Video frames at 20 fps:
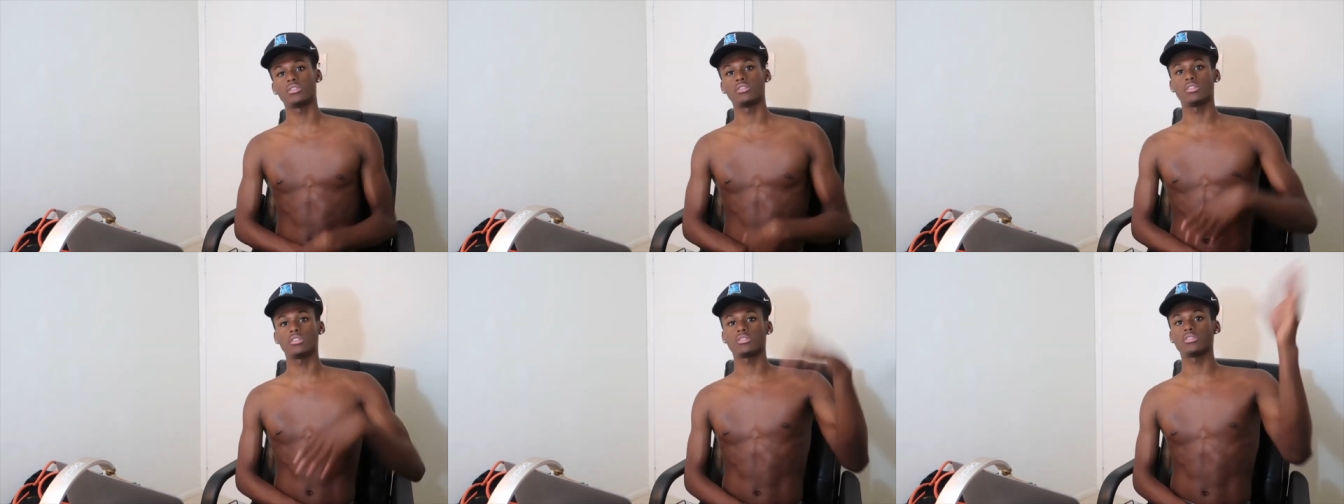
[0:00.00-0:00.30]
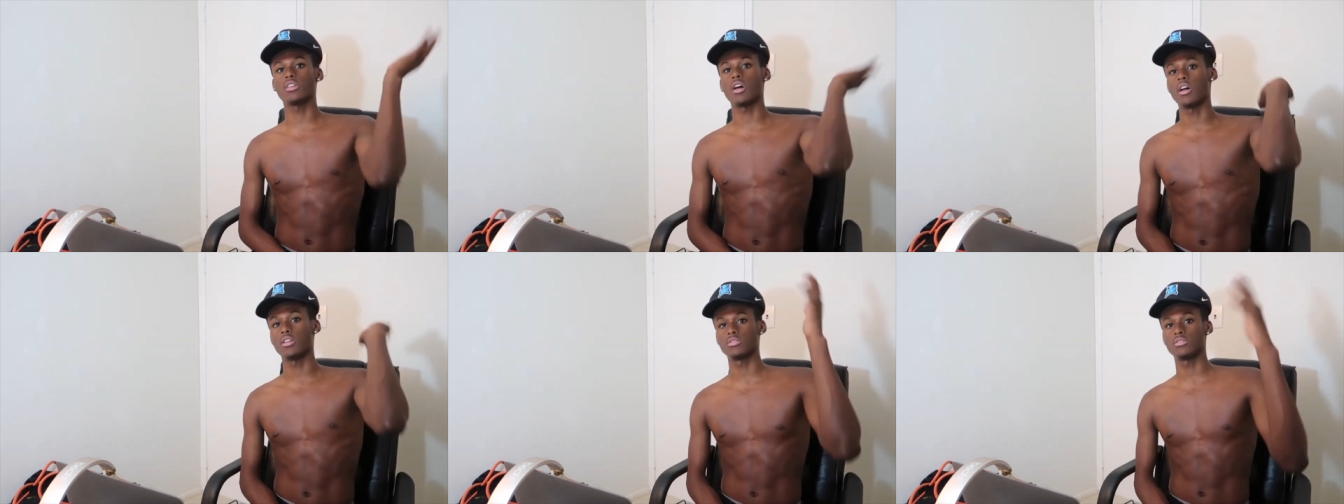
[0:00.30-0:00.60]
and
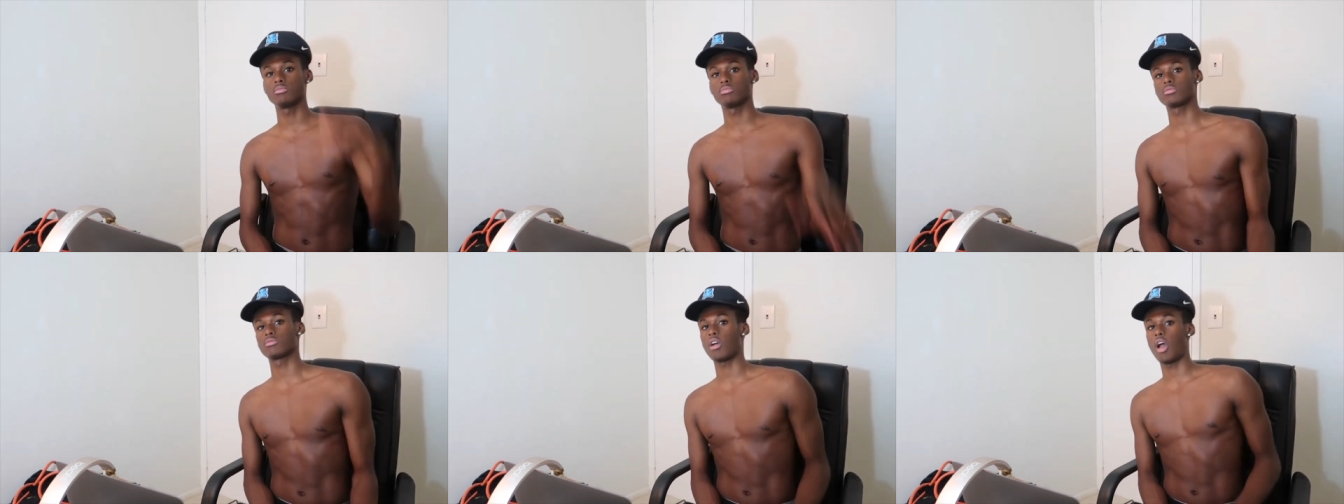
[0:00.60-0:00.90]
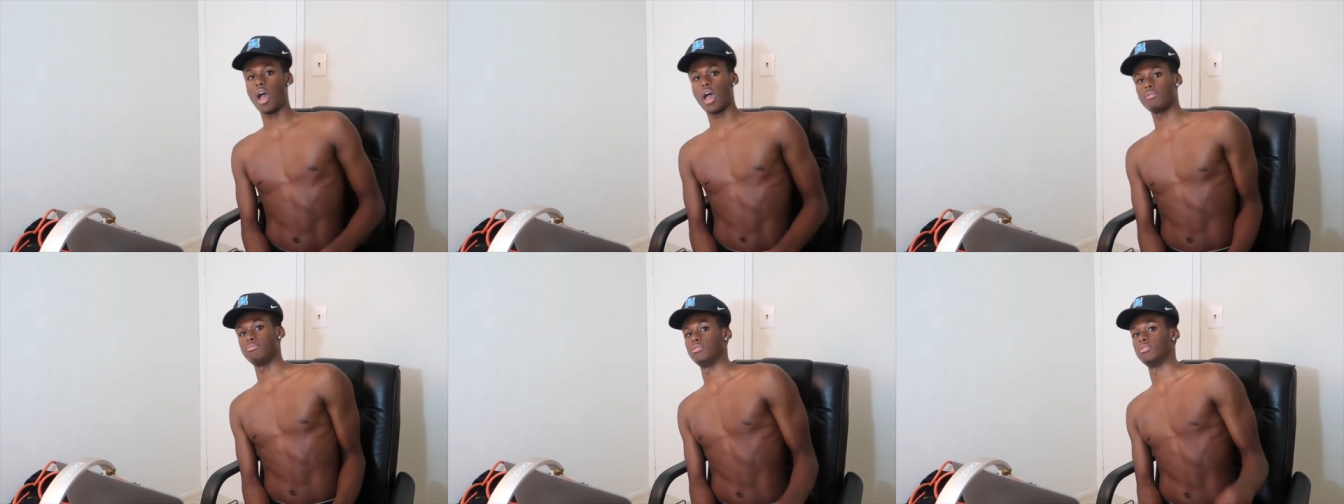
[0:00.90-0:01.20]
just
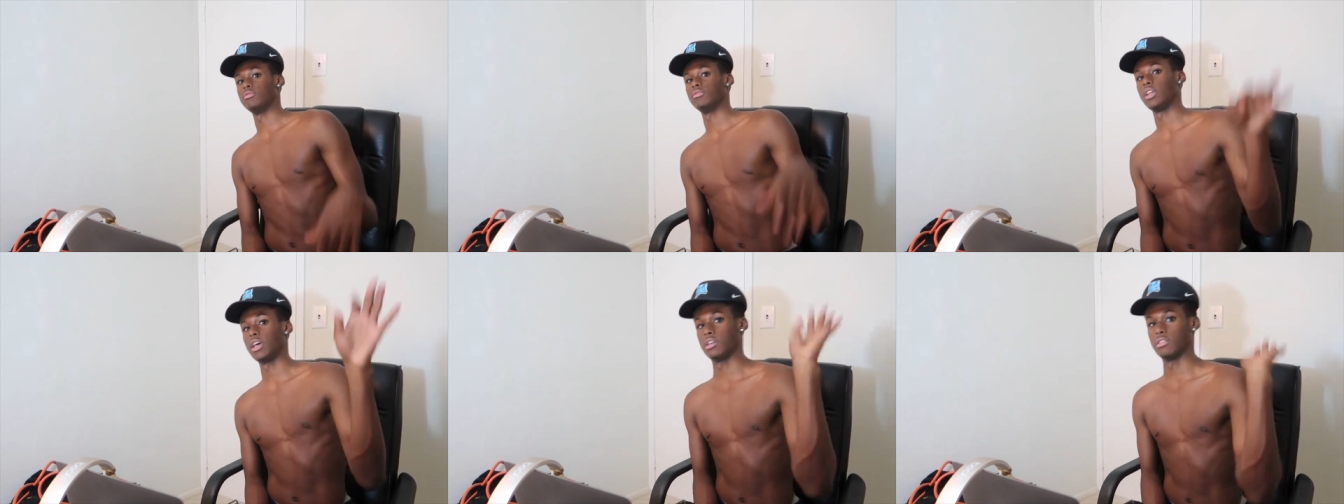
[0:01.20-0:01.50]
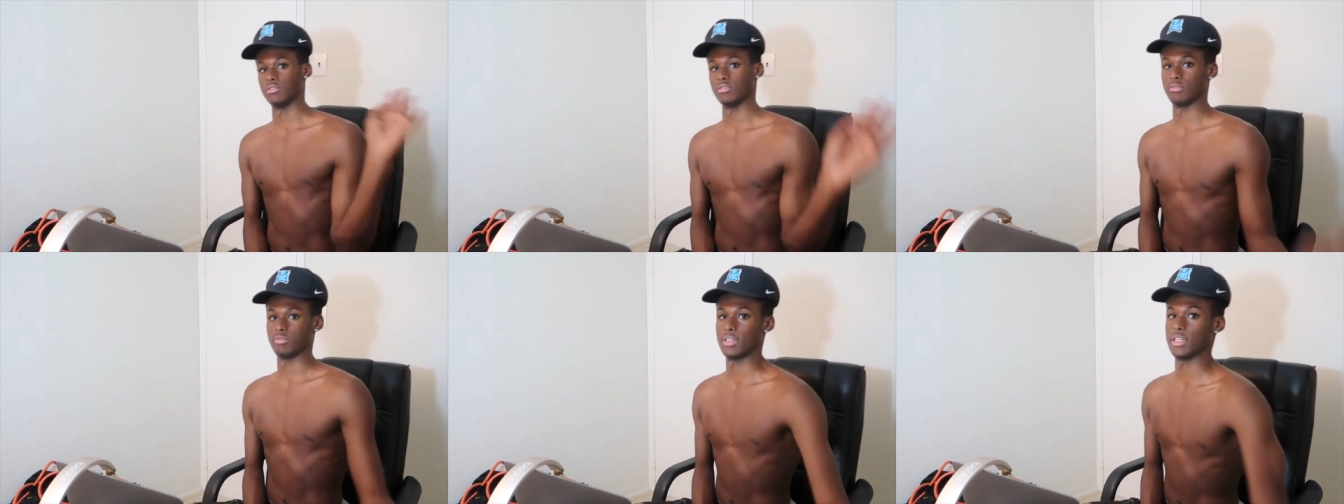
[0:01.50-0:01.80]
unsubscribe, dude, like,
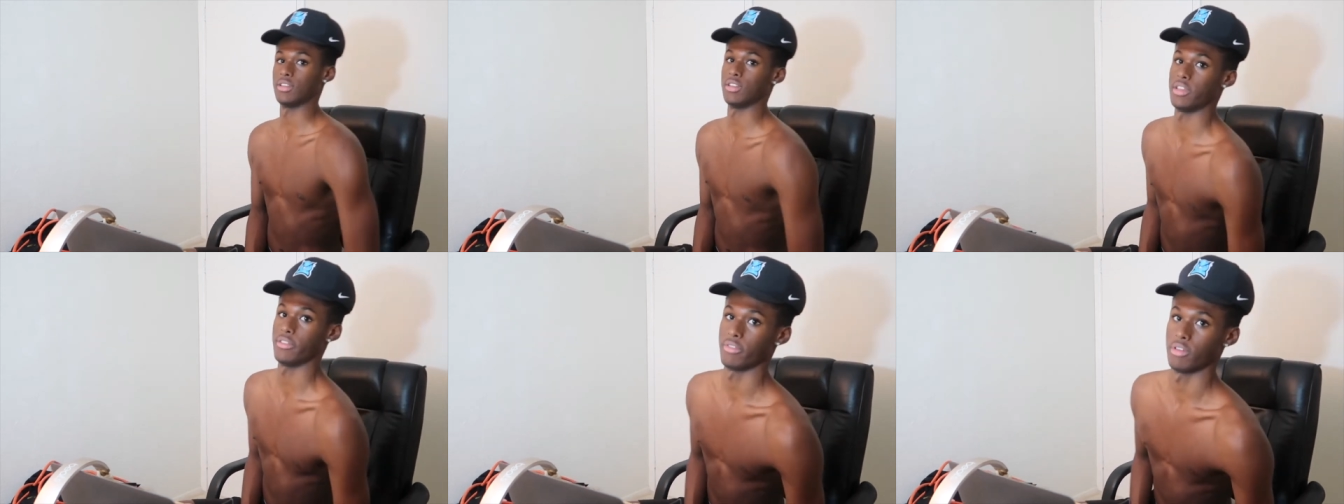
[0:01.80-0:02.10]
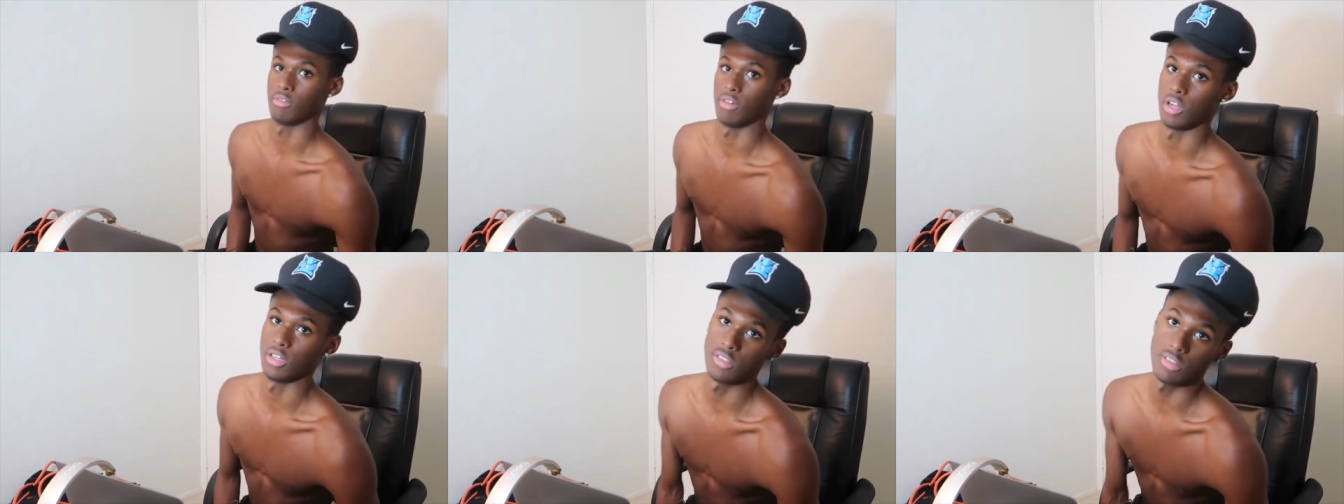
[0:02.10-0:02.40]
because we don't even
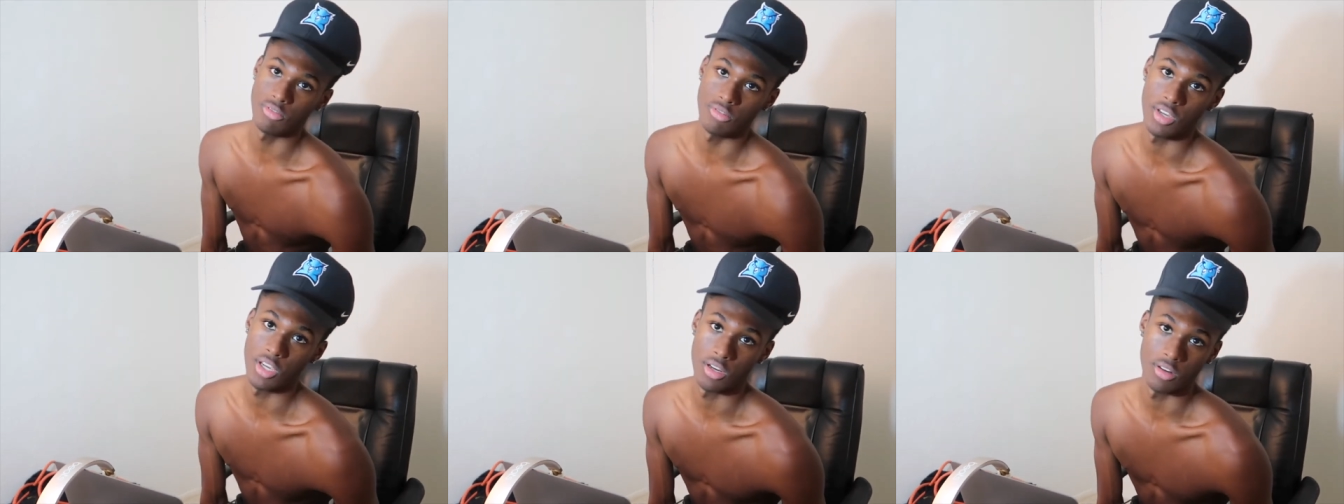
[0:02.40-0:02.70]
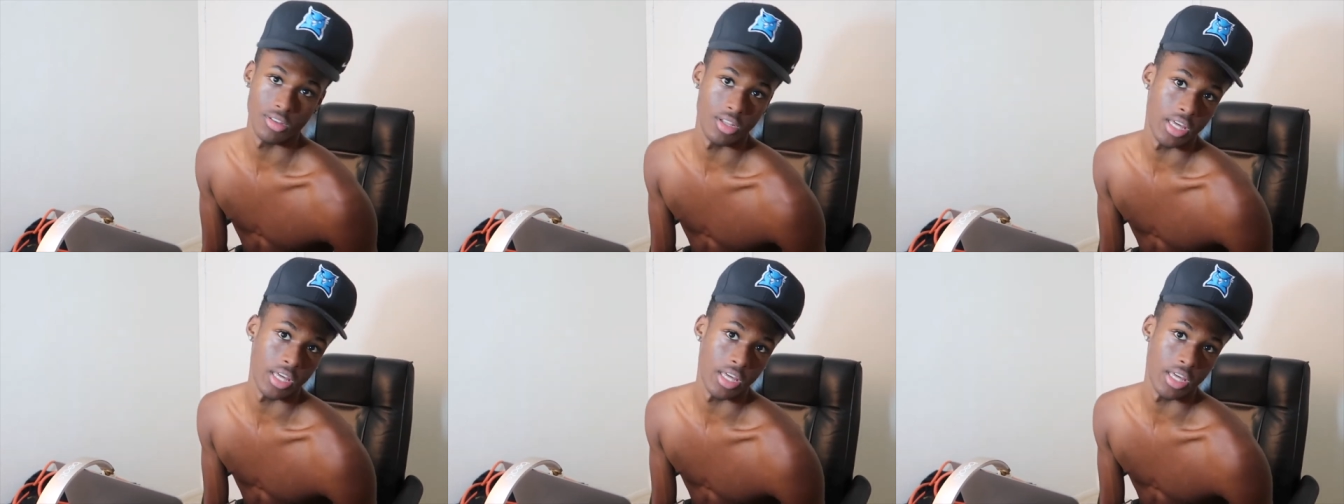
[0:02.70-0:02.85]
want you here,